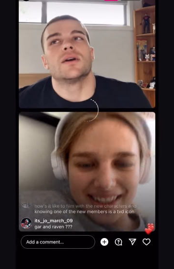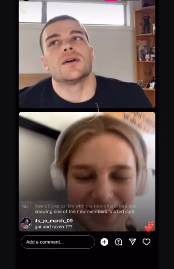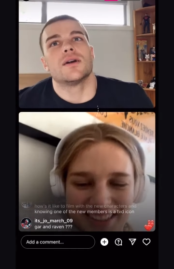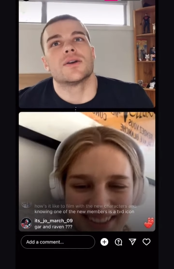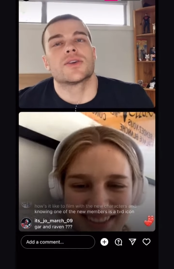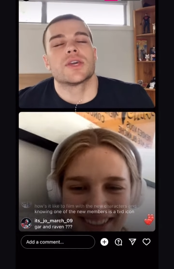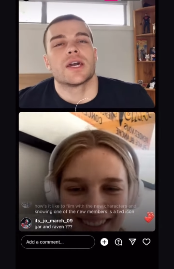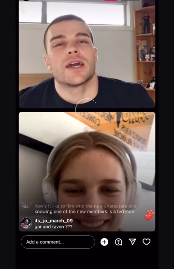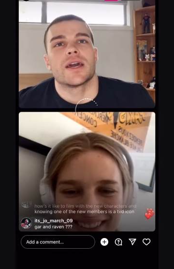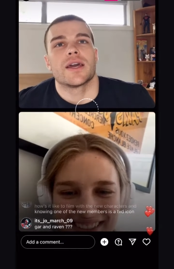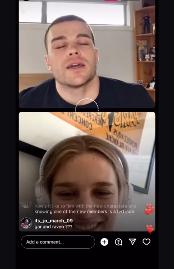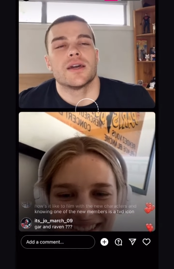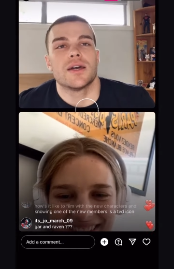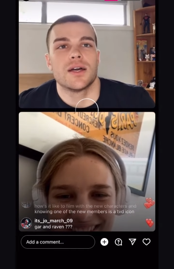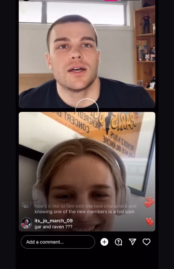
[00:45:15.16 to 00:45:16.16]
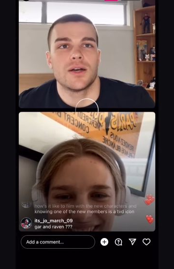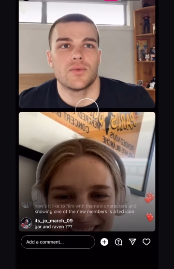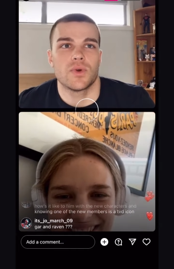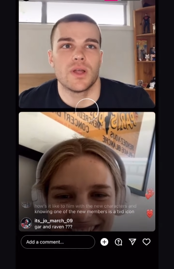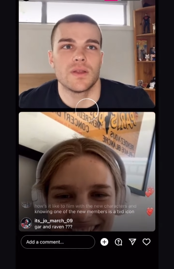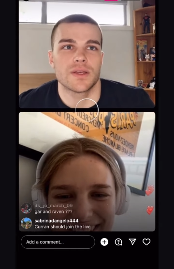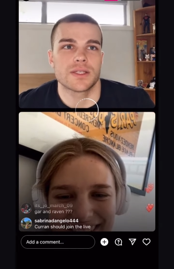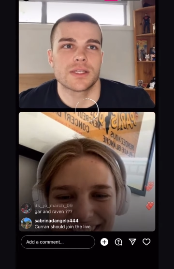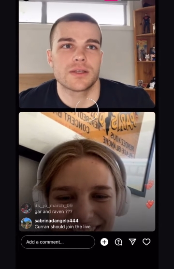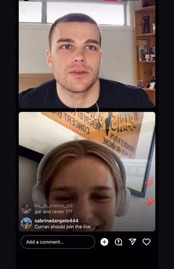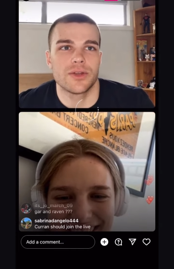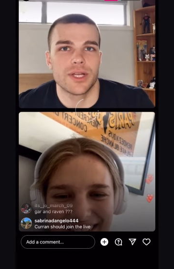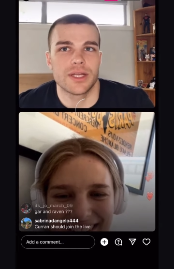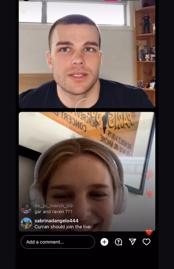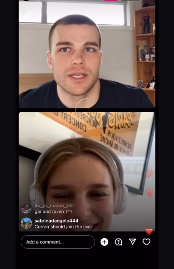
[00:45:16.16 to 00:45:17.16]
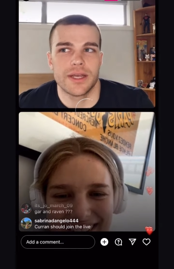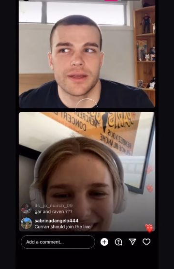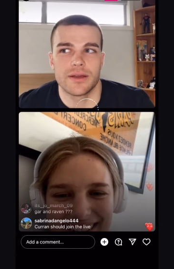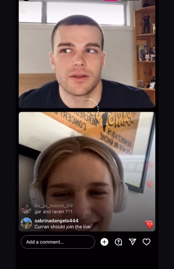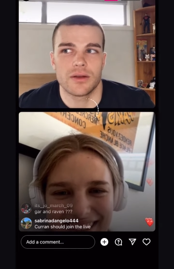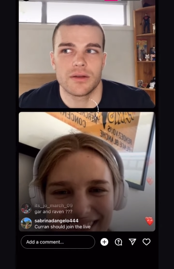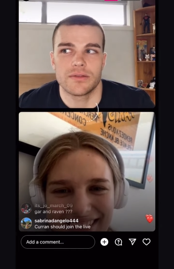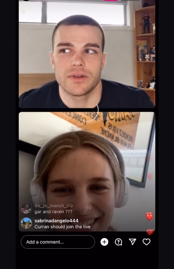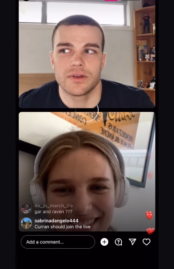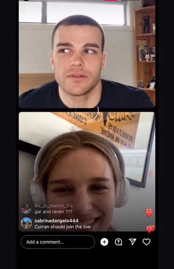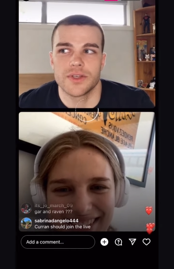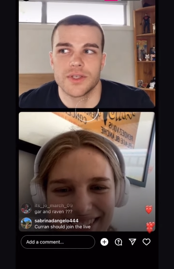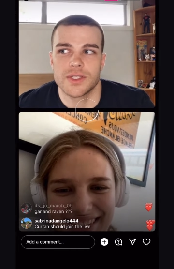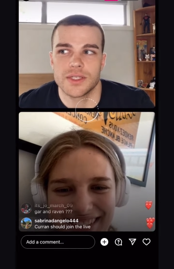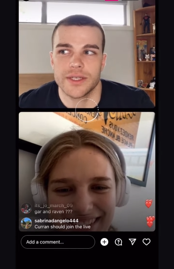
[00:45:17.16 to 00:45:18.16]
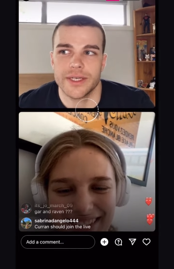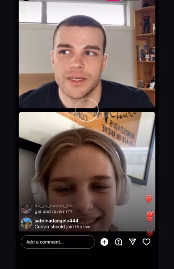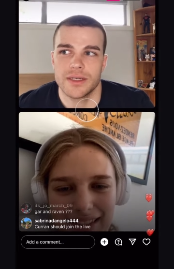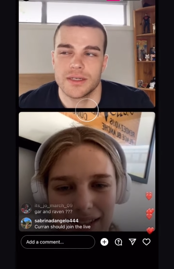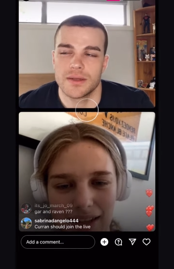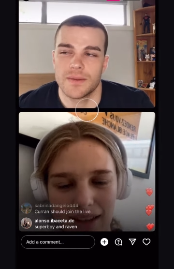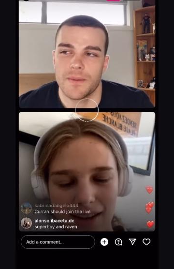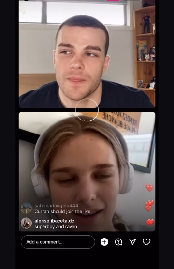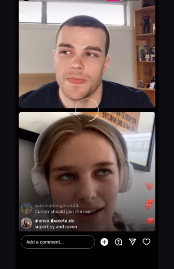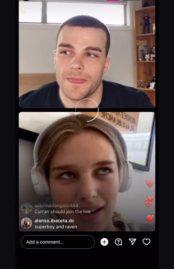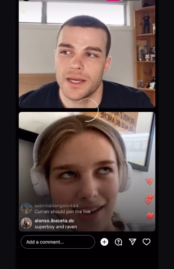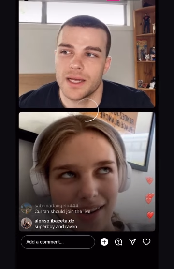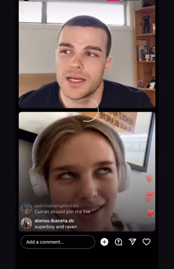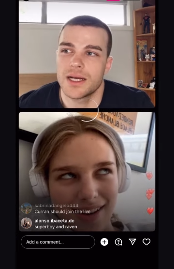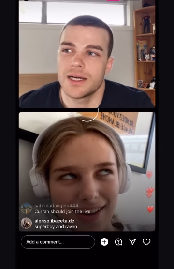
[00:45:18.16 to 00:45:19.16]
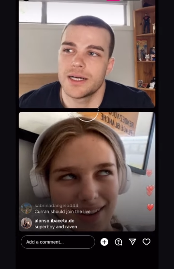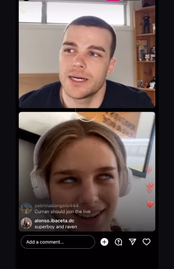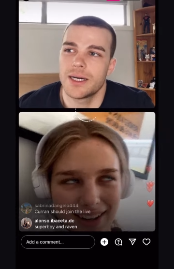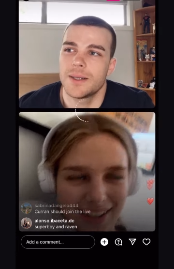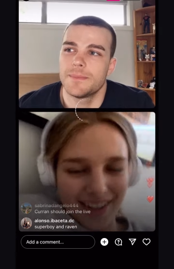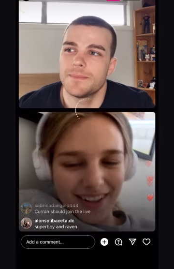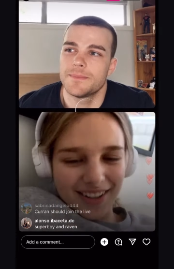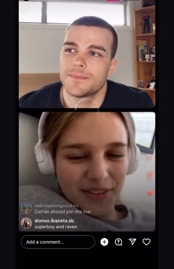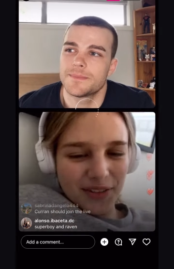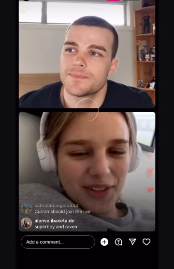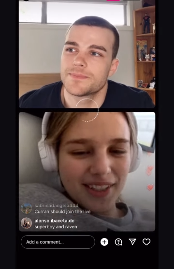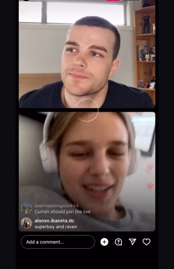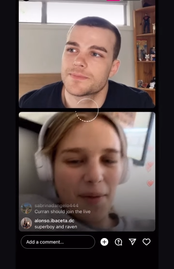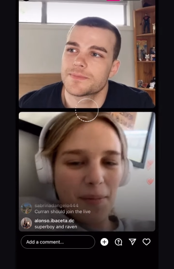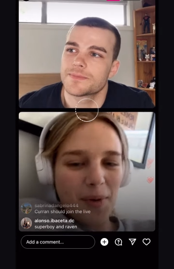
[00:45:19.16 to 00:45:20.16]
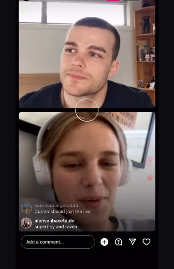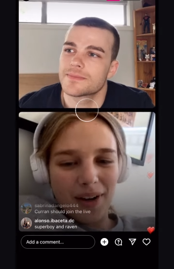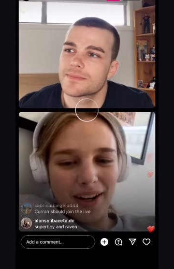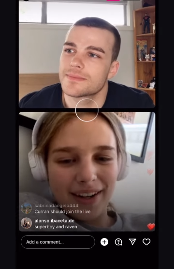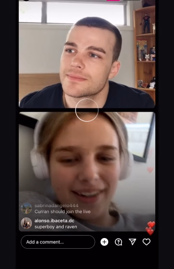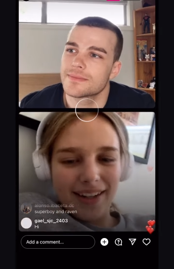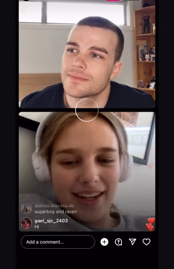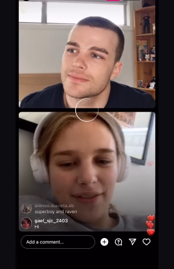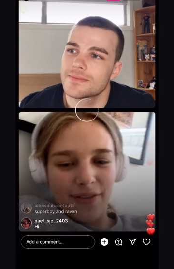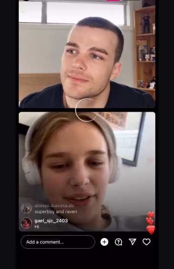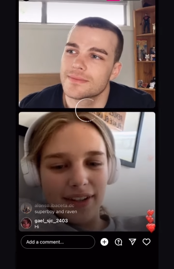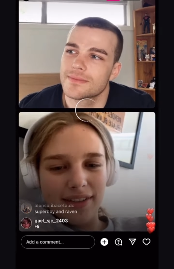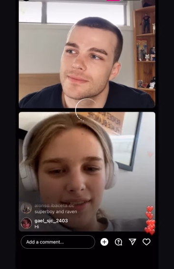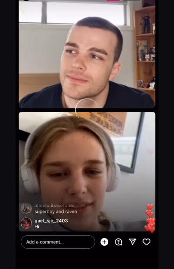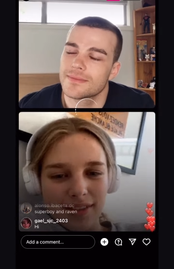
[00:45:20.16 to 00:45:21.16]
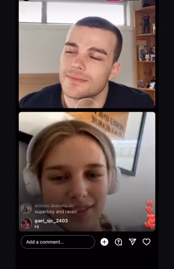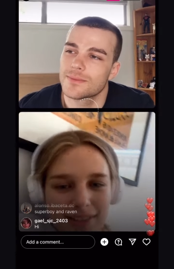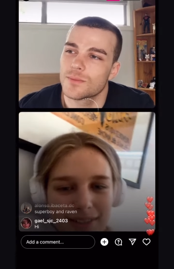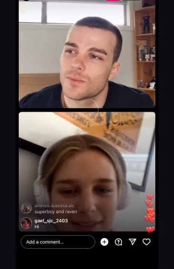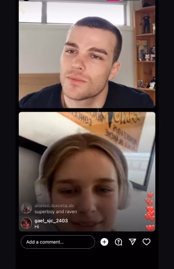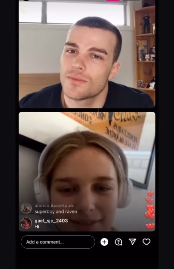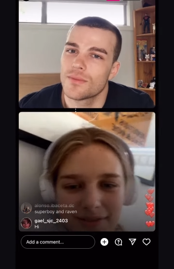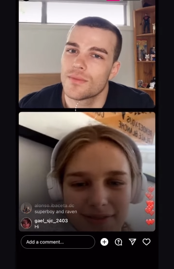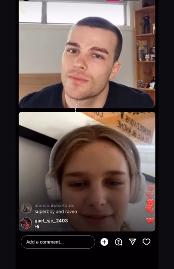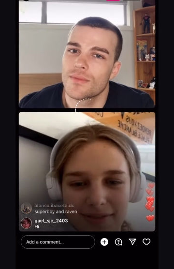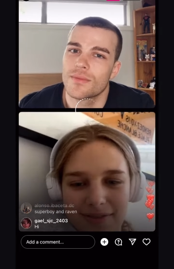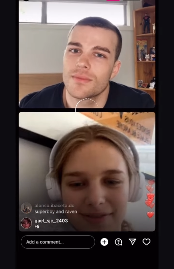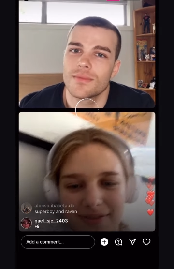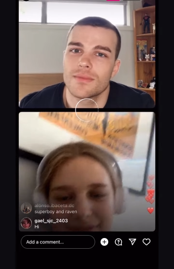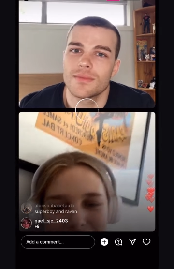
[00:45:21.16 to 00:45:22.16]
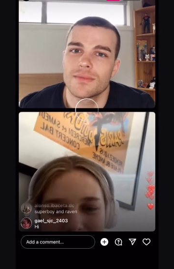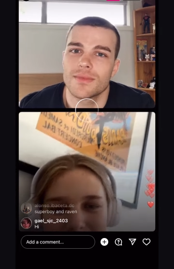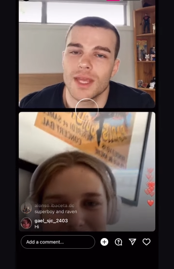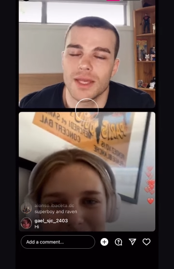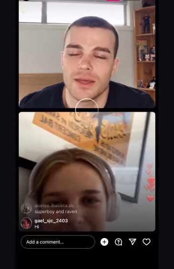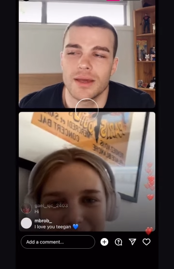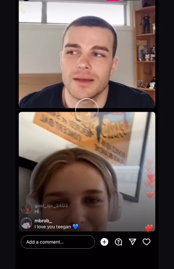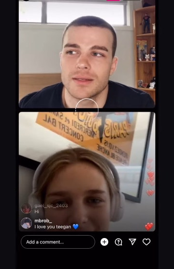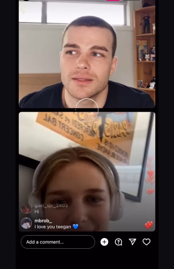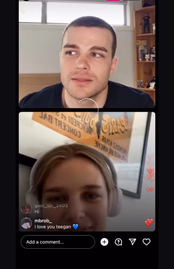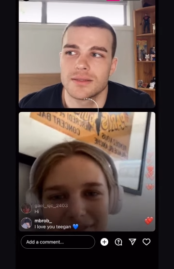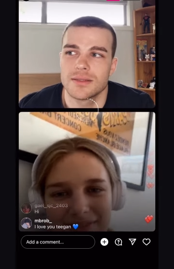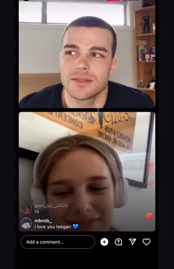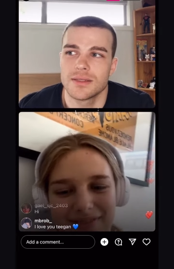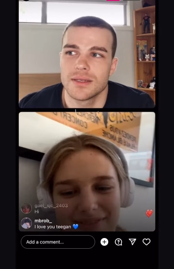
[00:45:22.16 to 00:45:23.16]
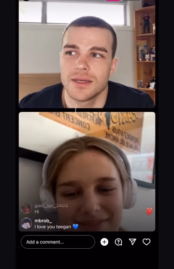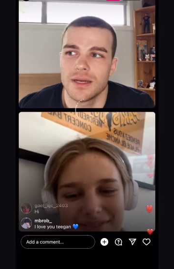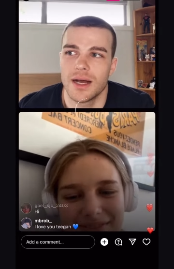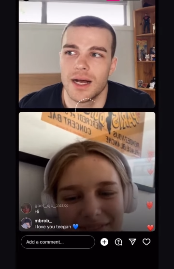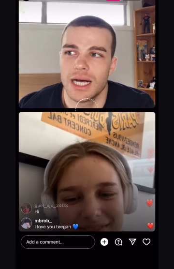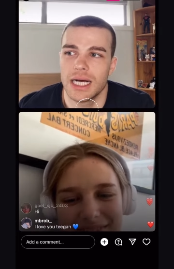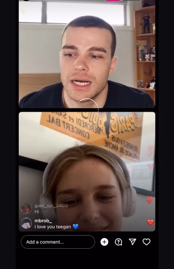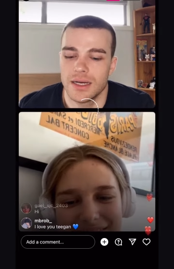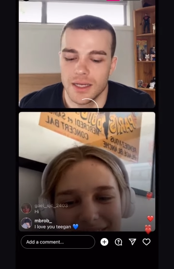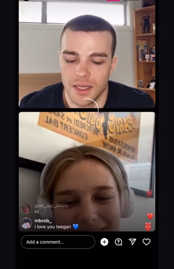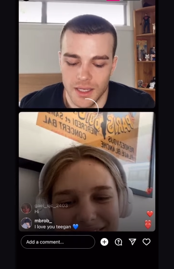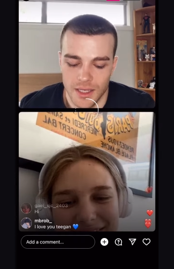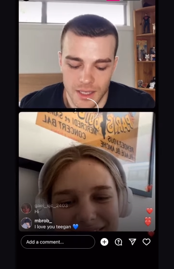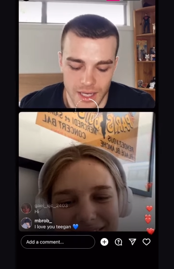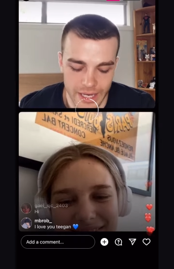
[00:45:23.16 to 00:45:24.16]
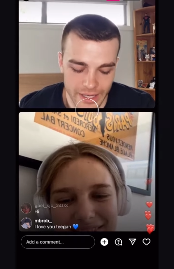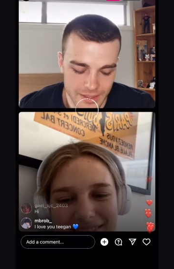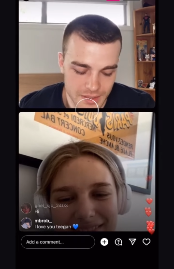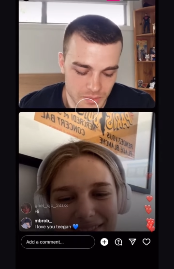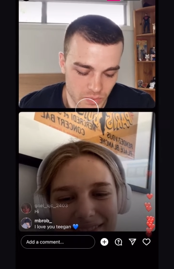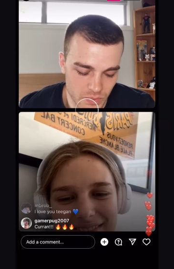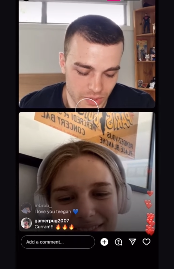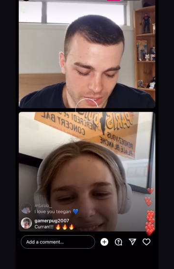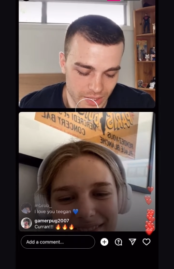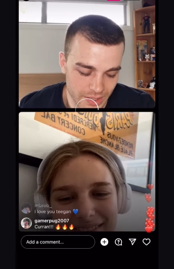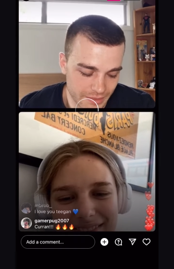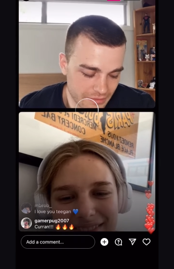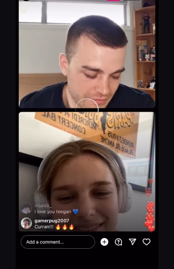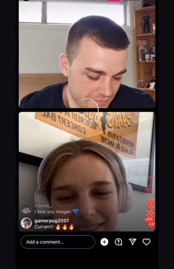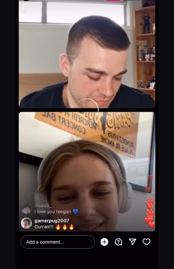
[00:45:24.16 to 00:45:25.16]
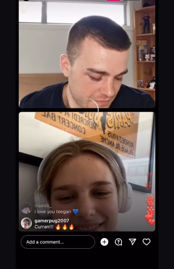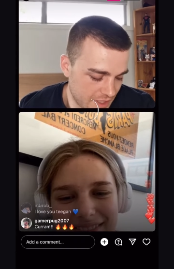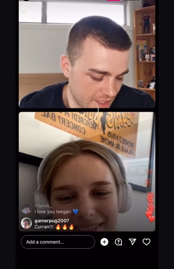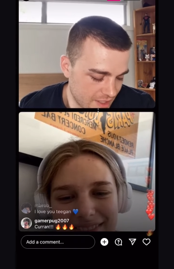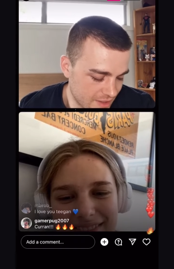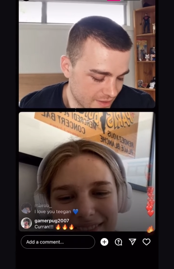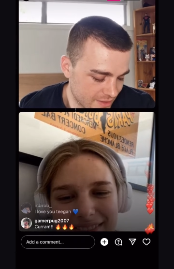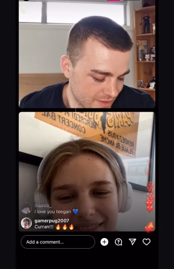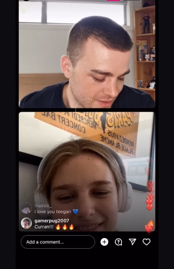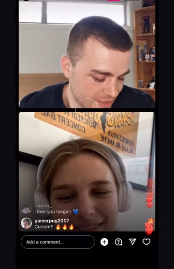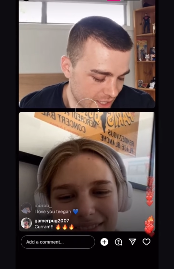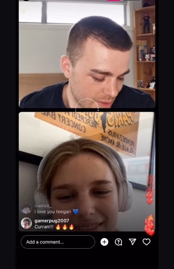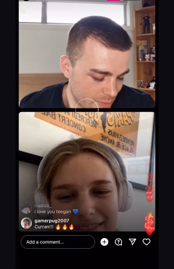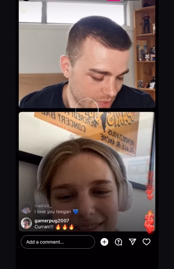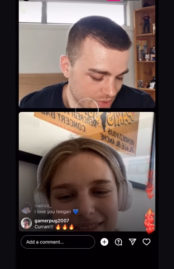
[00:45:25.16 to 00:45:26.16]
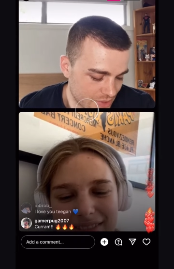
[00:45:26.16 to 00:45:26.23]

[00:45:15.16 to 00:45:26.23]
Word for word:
Speaker 1: Oh, okay. Well, excluding Teagan Croft, obviously. Um,
Speaker 2: number one, given.
Speaker 1: Yeah. Uh, I had some really fun